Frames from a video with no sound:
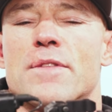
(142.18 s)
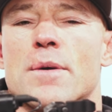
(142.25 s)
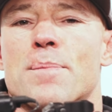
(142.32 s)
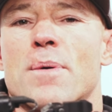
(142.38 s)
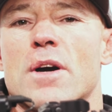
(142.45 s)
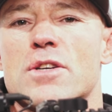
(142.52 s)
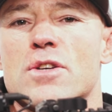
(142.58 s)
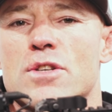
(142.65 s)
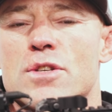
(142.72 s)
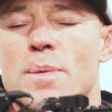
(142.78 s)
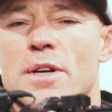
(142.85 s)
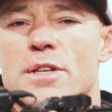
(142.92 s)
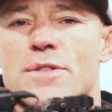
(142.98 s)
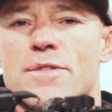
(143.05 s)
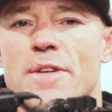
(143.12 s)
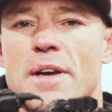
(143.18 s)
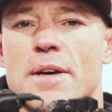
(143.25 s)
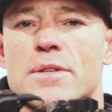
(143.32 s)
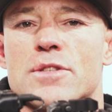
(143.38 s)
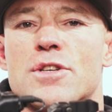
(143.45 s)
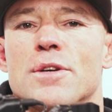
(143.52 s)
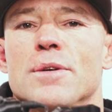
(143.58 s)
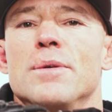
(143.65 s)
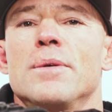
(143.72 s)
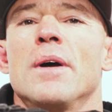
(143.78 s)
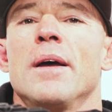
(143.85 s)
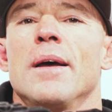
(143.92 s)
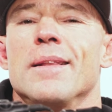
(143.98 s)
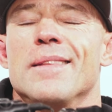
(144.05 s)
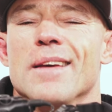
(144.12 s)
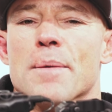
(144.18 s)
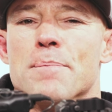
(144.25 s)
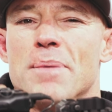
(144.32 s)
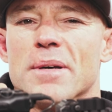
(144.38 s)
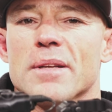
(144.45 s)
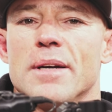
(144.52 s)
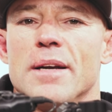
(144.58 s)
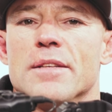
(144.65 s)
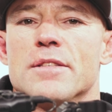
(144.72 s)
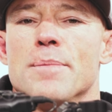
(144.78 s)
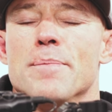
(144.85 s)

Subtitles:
the pressure switch fails you, the ability to